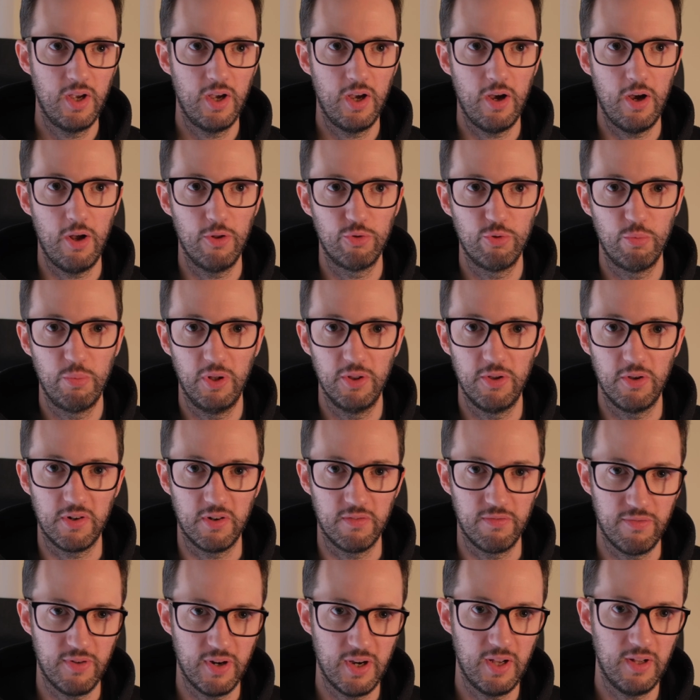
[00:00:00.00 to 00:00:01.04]
how to build Docker
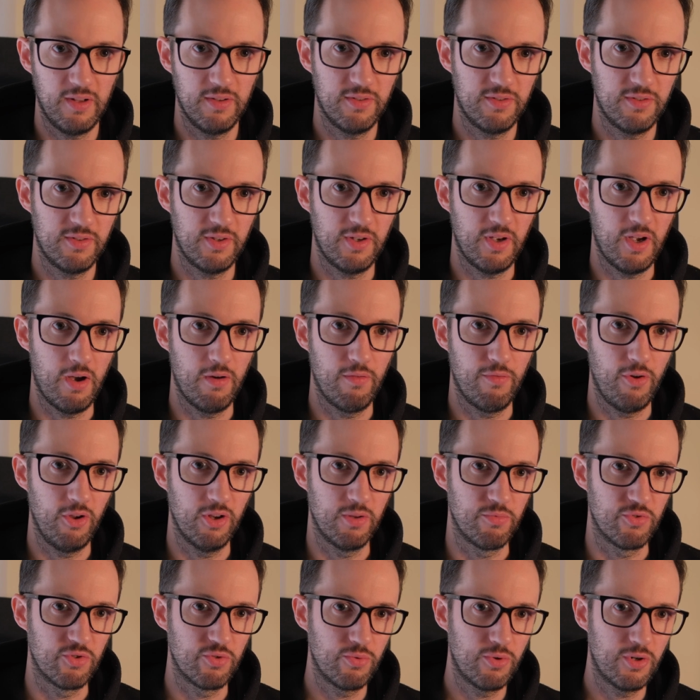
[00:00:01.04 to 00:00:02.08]
files, how
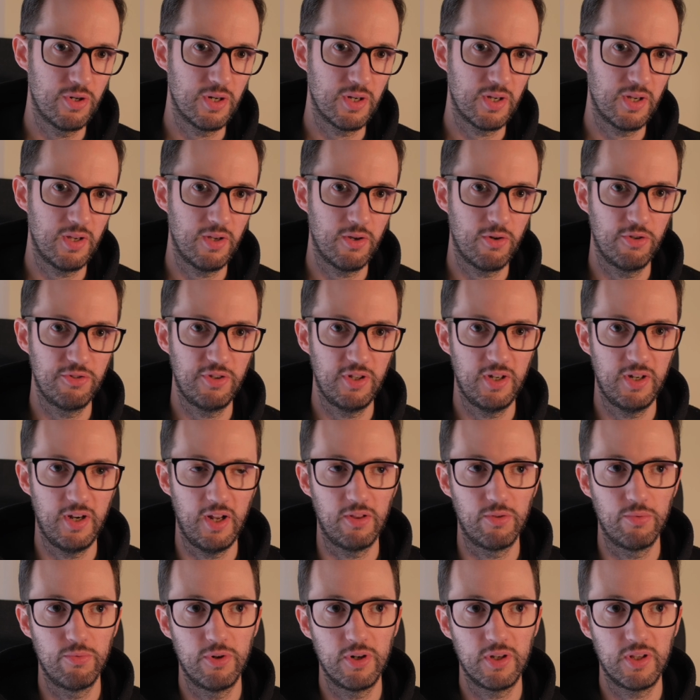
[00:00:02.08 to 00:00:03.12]
volumes work, container
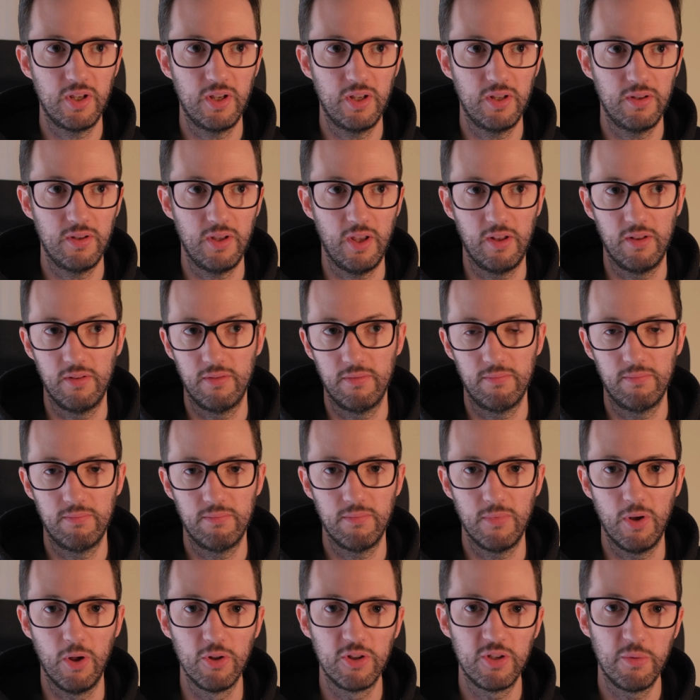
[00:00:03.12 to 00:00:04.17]
networking, and
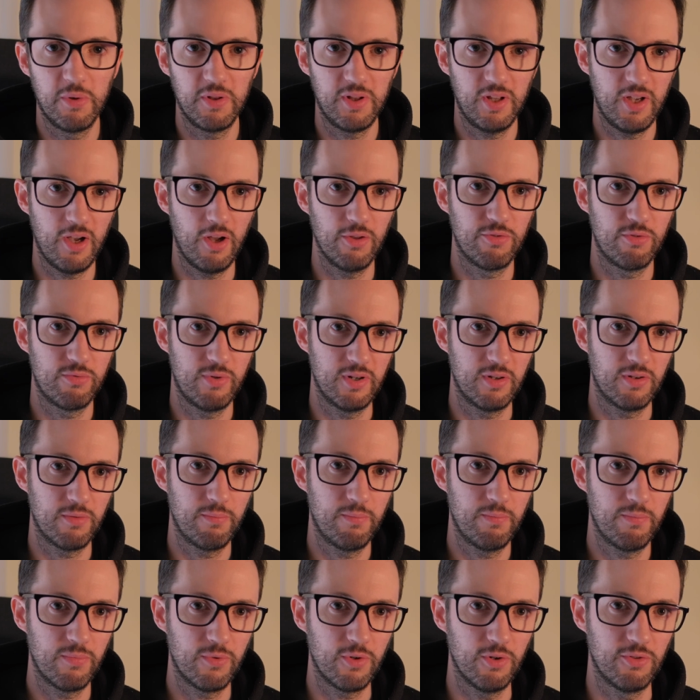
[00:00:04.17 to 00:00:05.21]
ultimately how to run
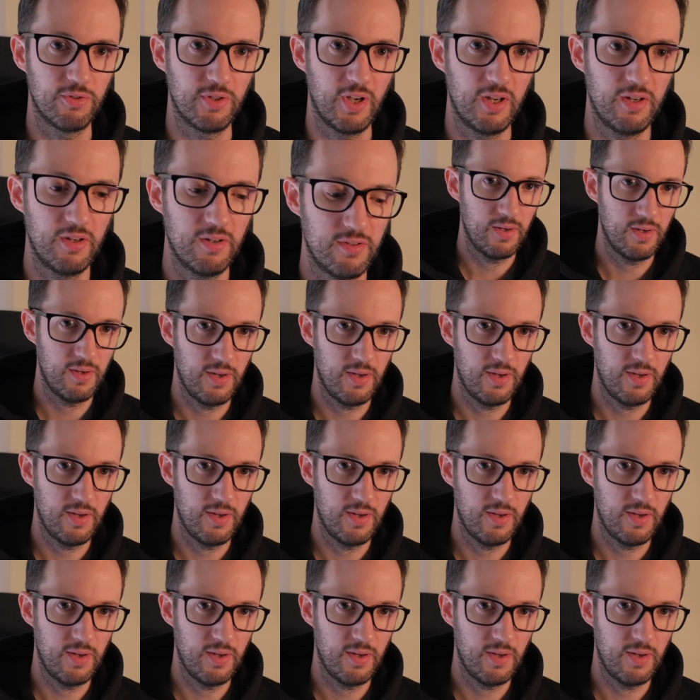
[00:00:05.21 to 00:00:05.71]
containers.